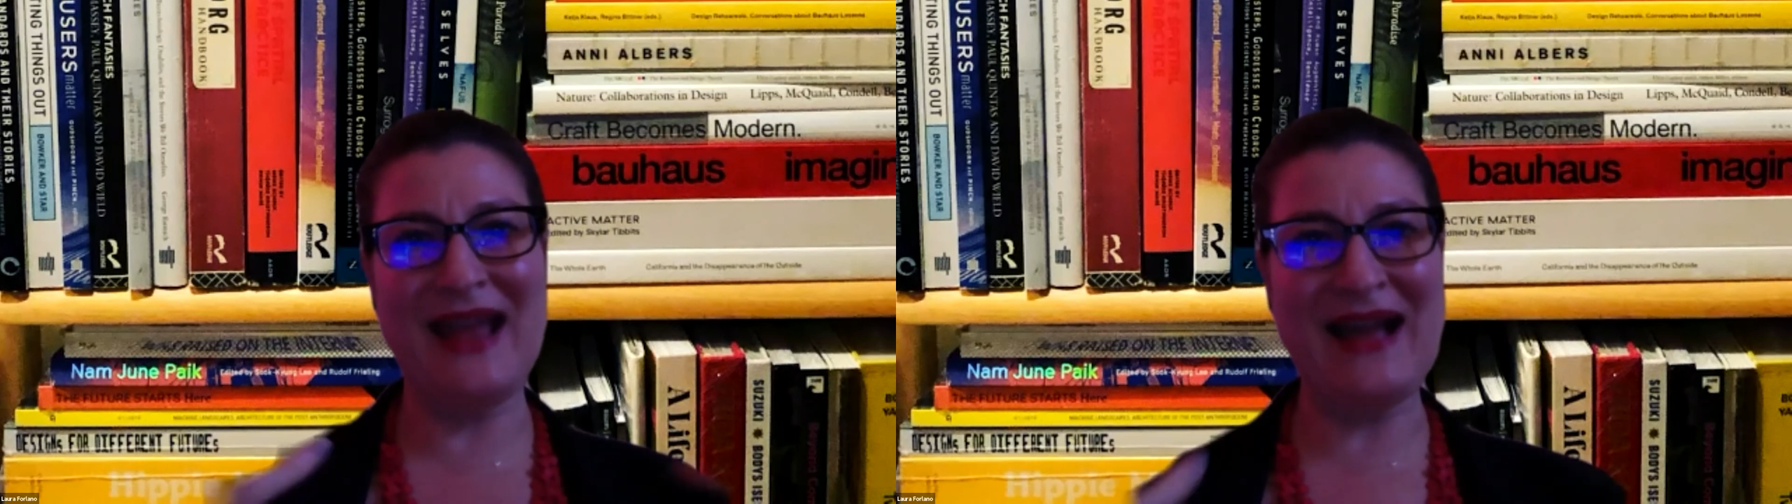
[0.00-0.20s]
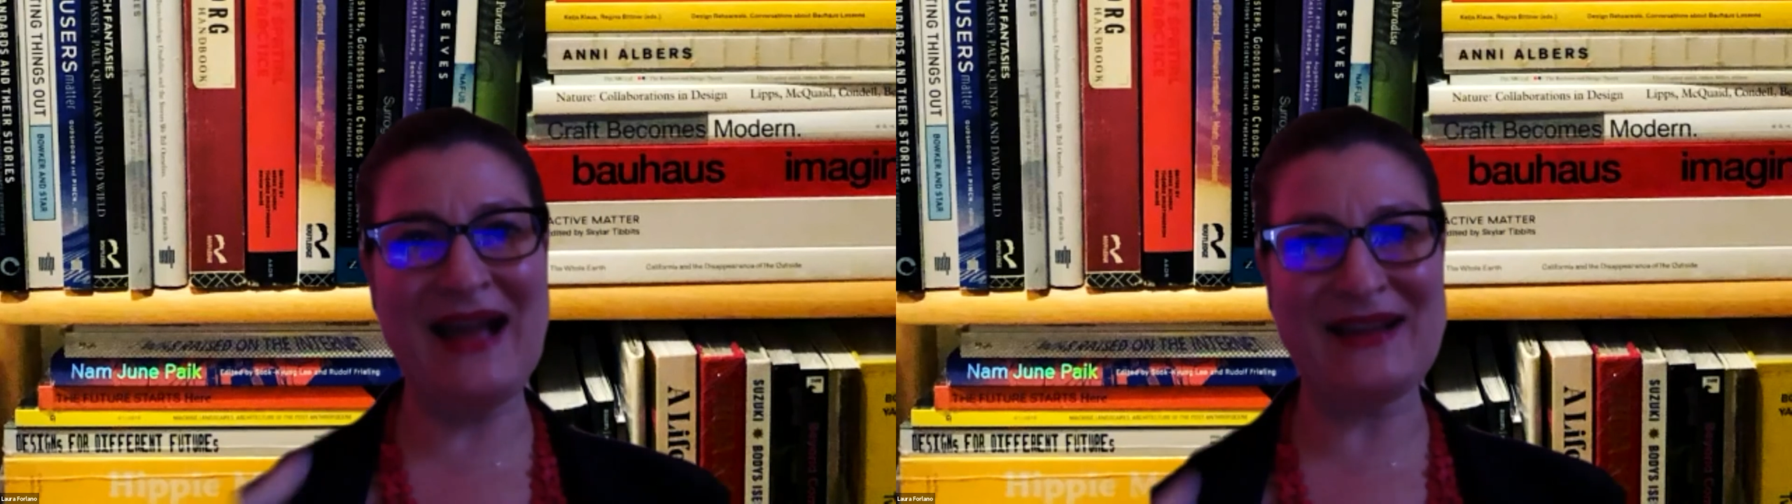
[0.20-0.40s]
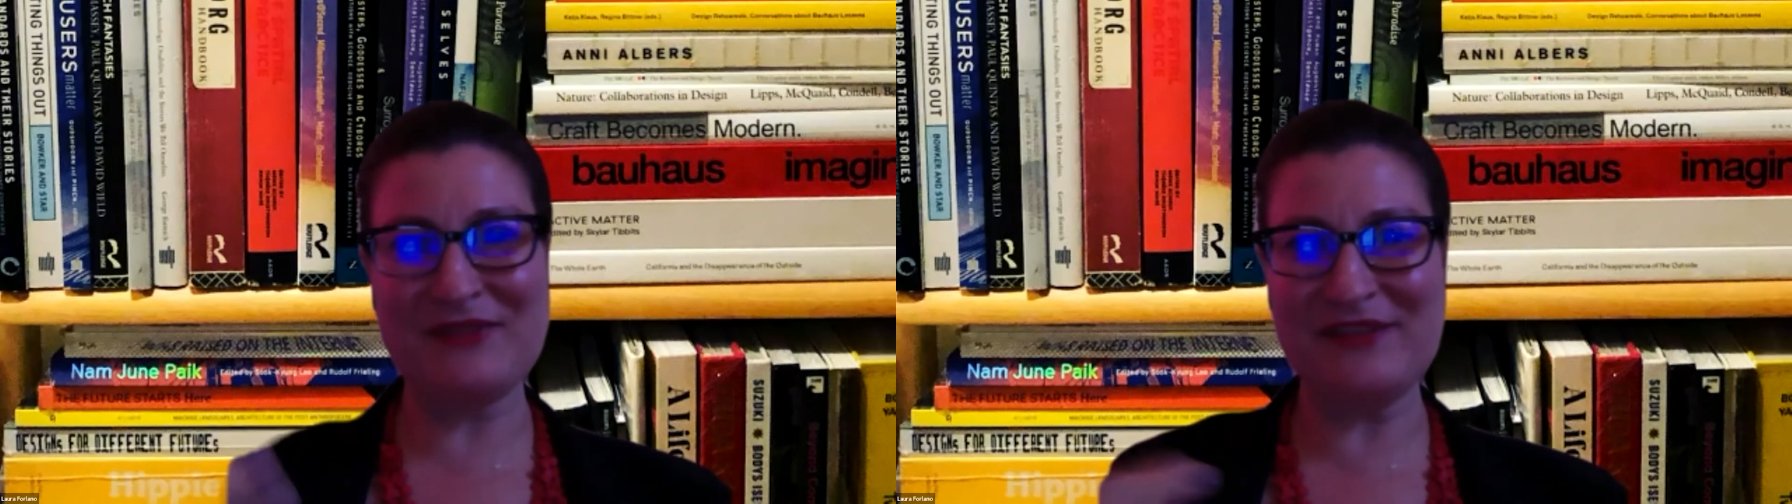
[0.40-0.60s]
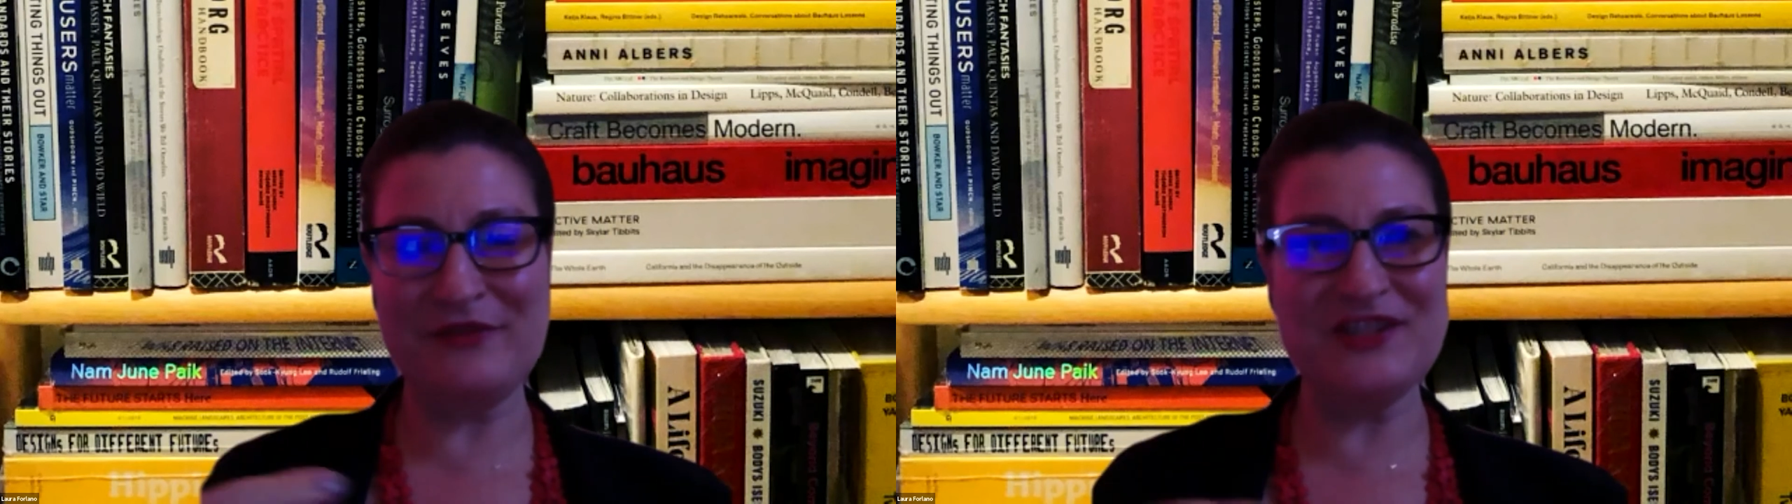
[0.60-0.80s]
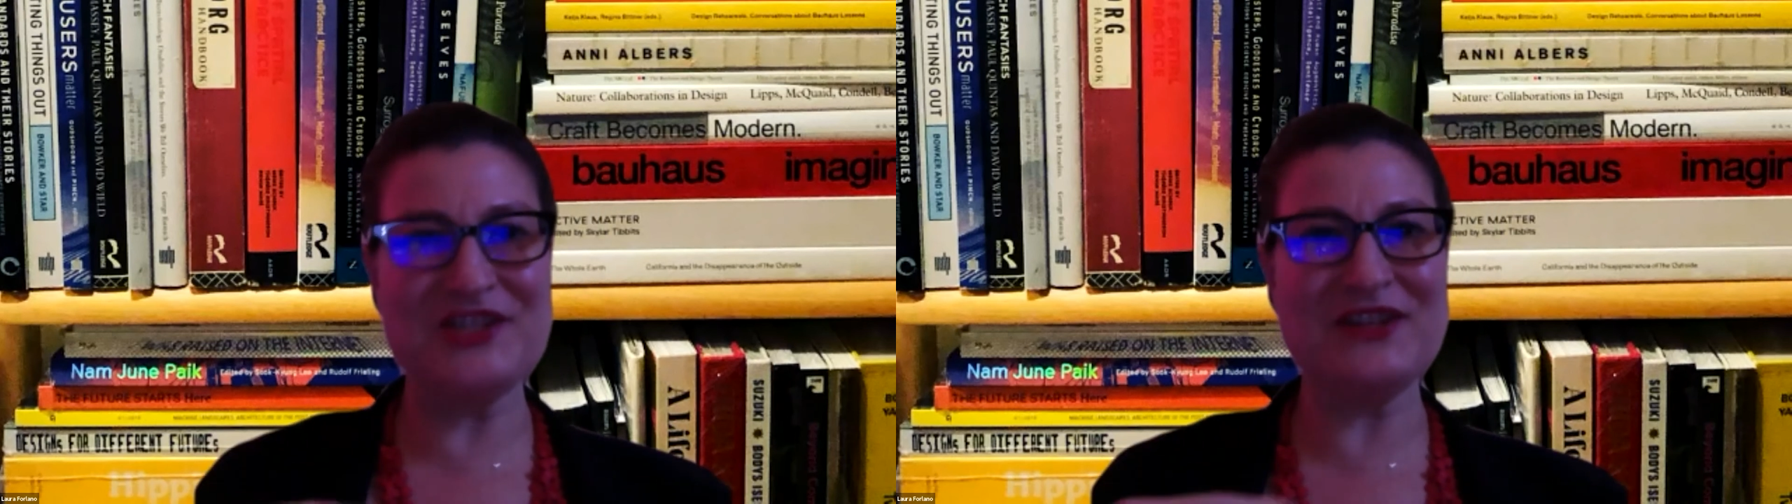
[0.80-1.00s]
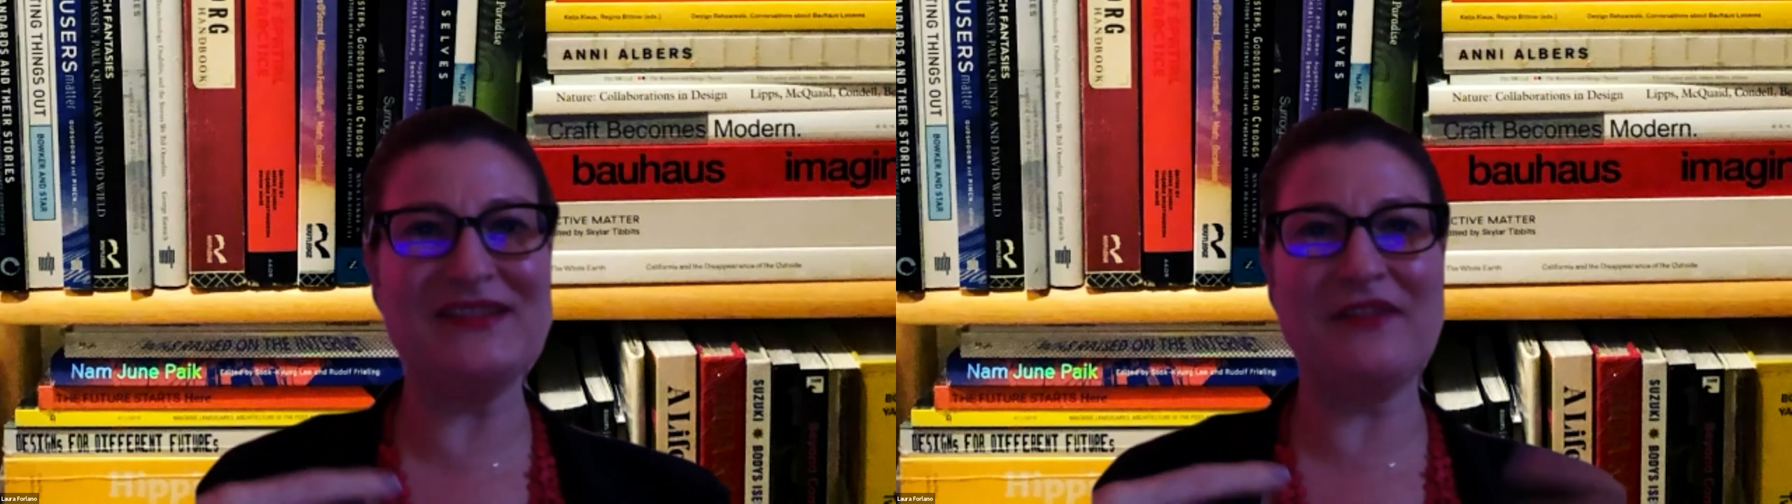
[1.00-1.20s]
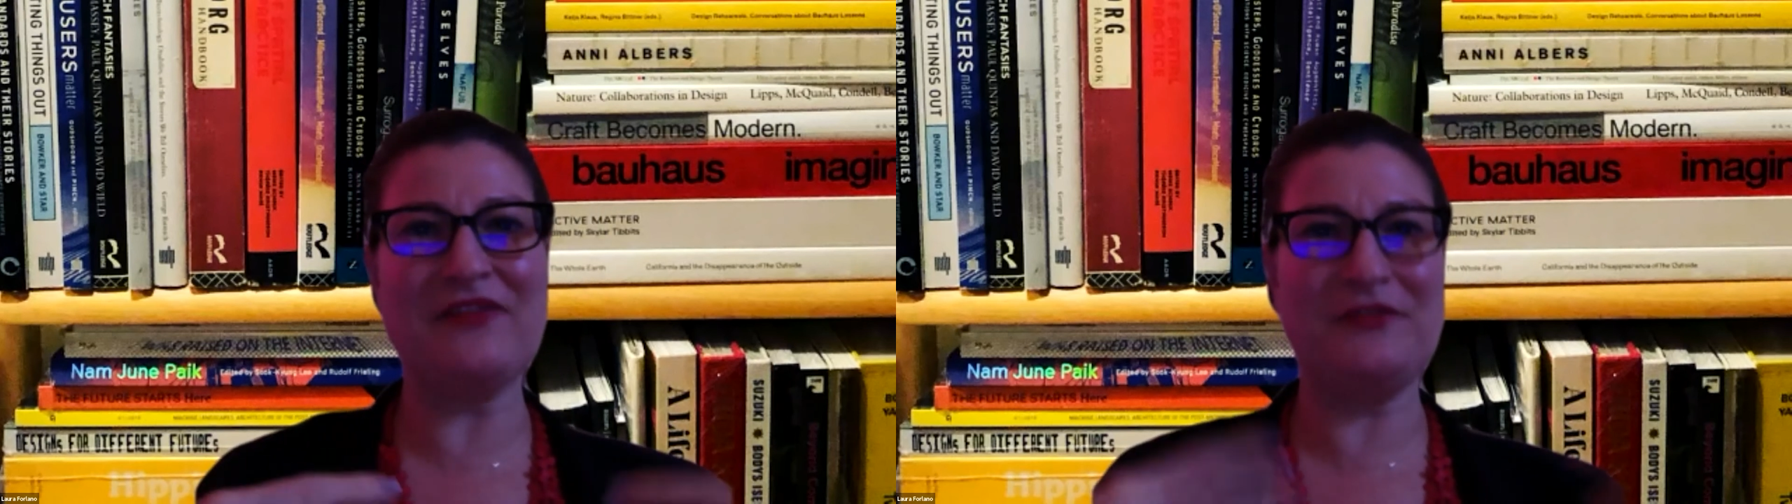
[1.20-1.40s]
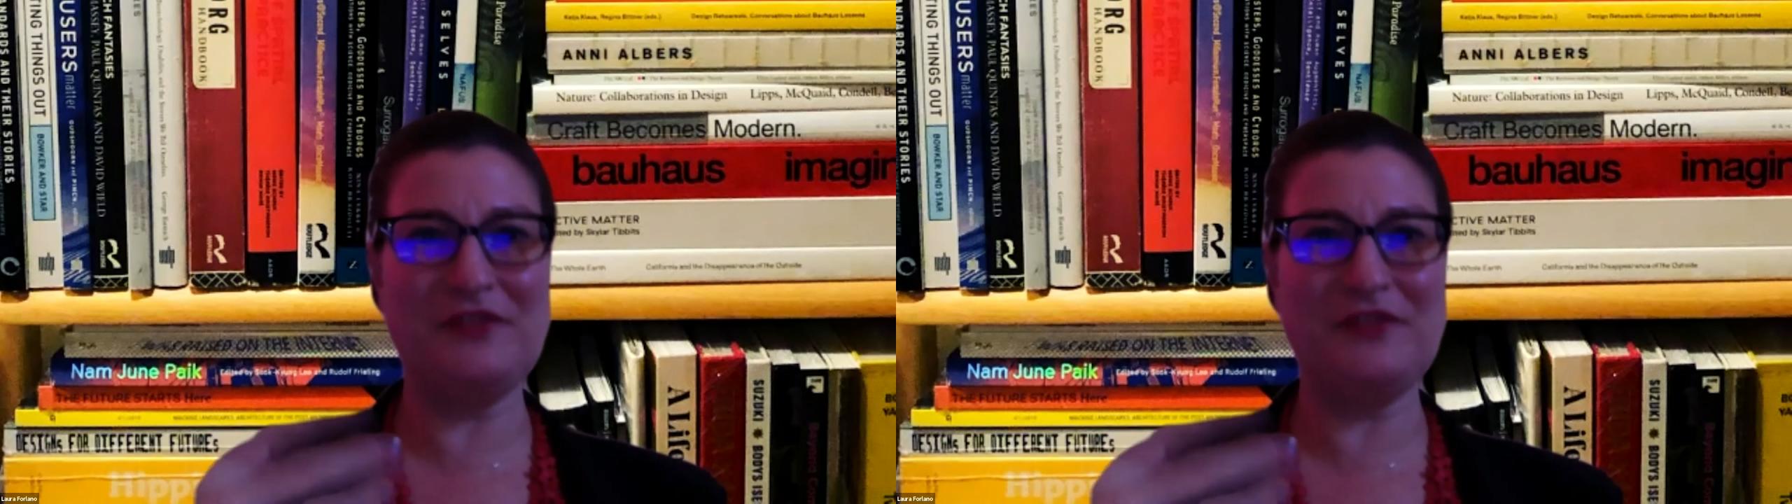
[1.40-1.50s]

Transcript: activist visions of the